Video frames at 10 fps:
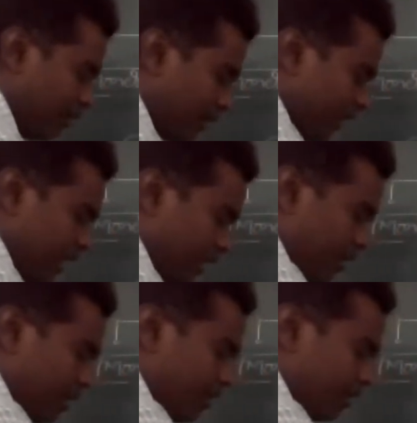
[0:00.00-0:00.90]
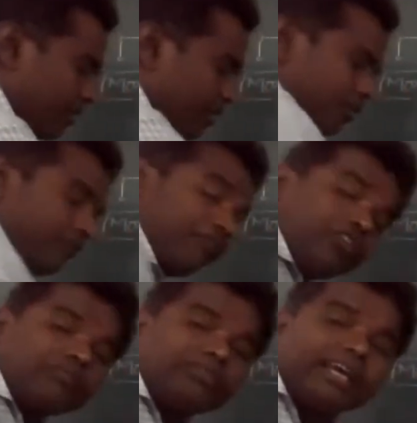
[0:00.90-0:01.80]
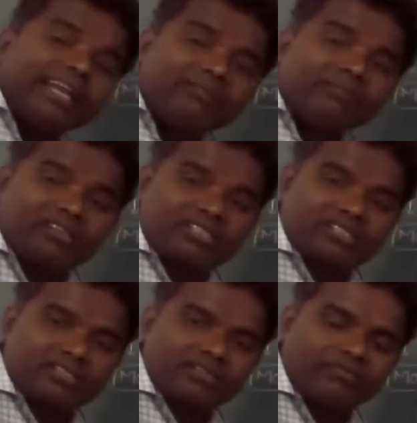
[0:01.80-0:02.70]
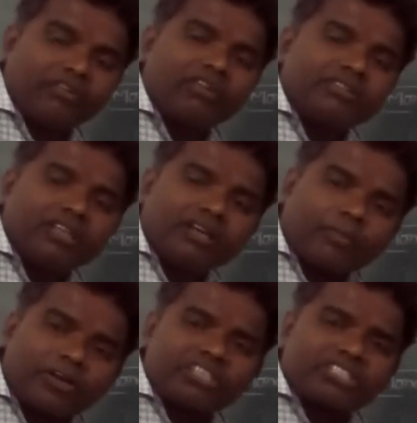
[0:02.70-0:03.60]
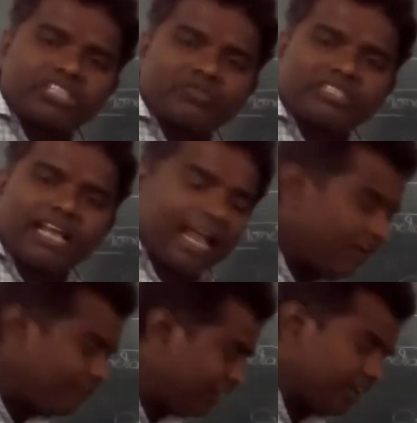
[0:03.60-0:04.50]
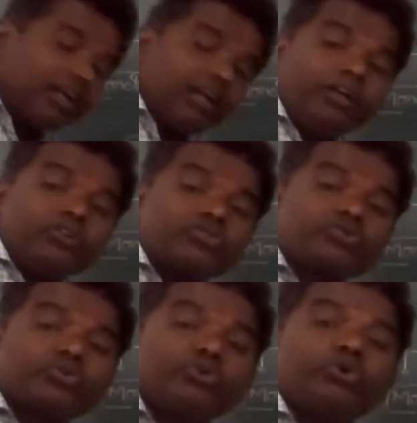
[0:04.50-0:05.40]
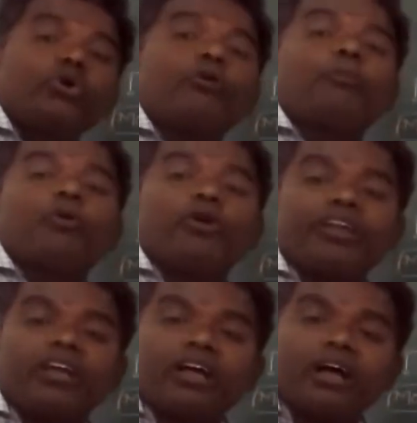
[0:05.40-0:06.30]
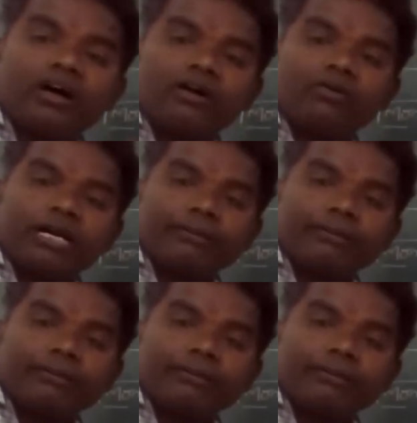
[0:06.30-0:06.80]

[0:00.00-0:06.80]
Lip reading: okay now, few of the animals, few of the protistants which are having the pseudopodia. What